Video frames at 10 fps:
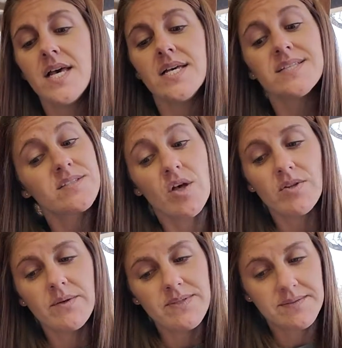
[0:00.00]

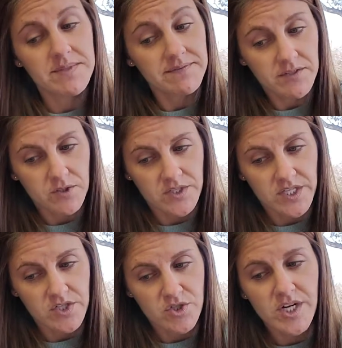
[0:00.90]
Slowly, with some difficulty,
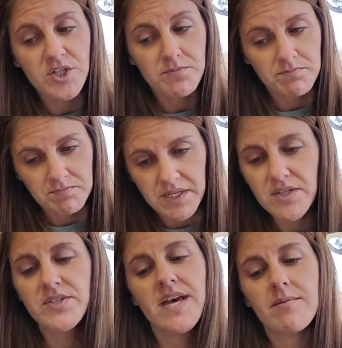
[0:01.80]
Stretch
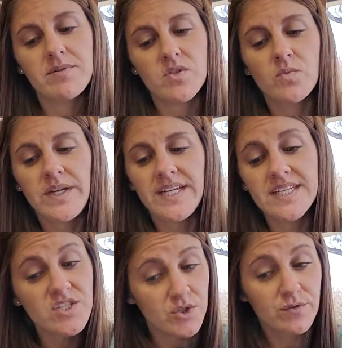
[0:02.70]
peers down between
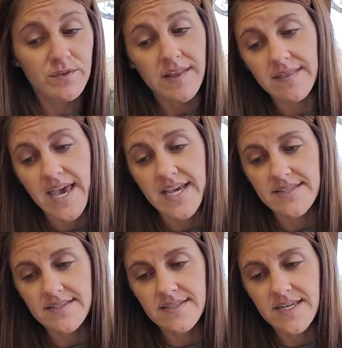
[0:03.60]
his two front legs.
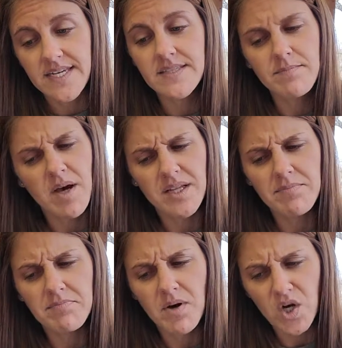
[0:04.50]
His body
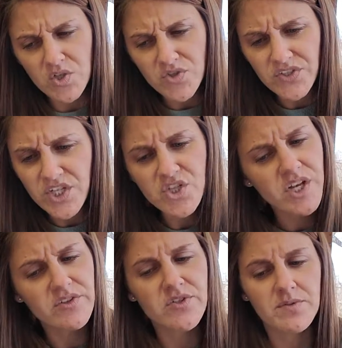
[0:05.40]
partially
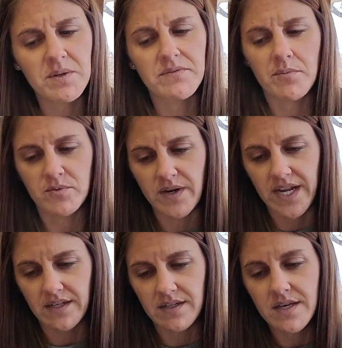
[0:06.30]
shelters me from the
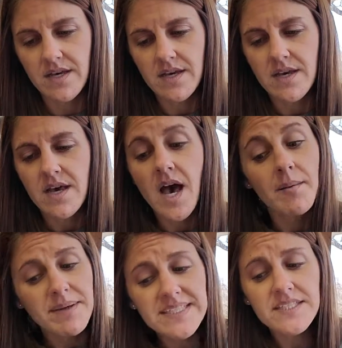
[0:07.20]
rain. A
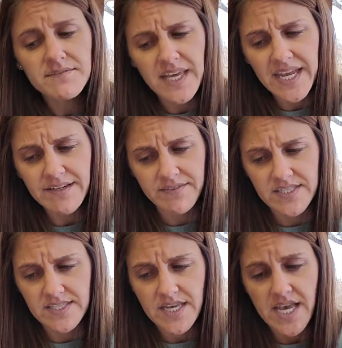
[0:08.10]
piece of canvas
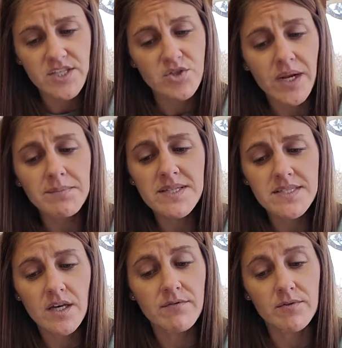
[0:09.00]
has draped
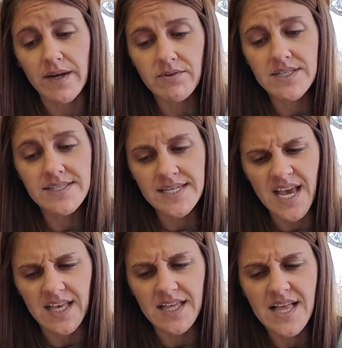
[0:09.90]
itself around his
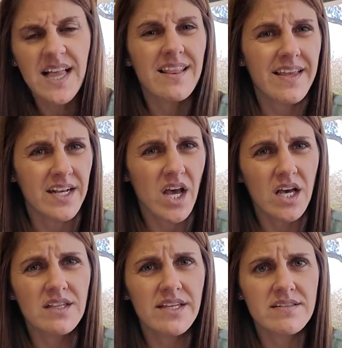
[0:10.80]
neck like an
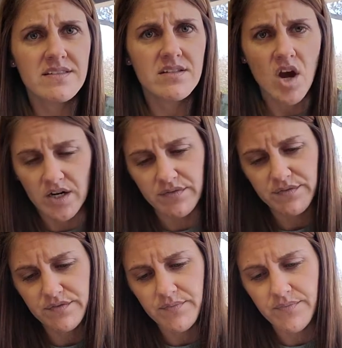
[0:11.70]
ugly scarf.
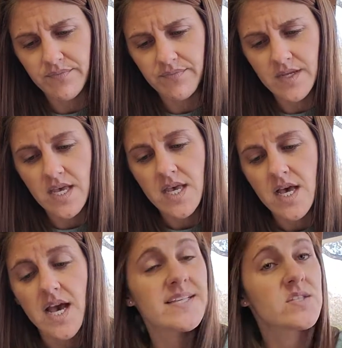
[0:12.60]

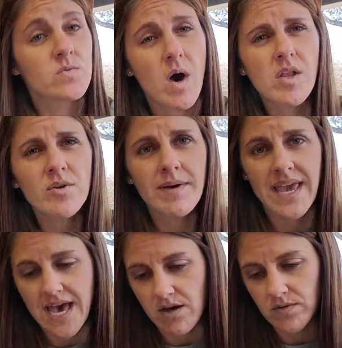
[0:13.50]
I swallow my
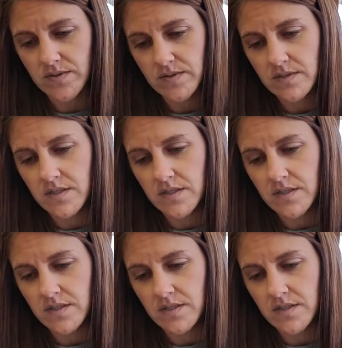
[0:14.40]
howls.